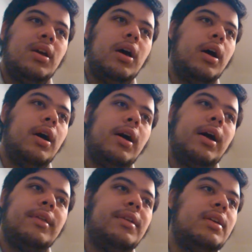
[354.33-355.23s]

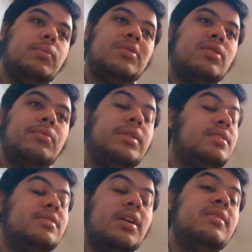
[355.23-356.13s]
Uh, I think it was
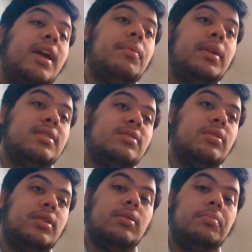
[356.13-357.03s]
already Sunday when I
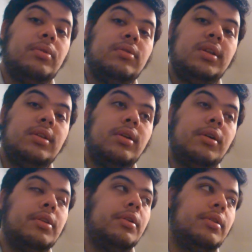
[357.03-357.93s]
started uploading
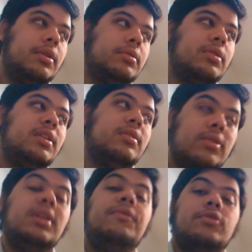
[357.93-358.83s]
the the, the,
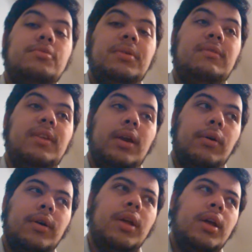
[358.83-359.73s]
the Need for Speed video.
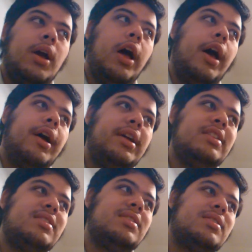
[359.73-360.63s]
Uh,
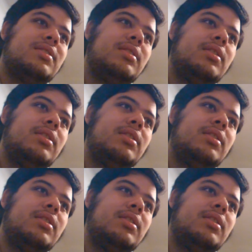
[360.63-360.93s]
it's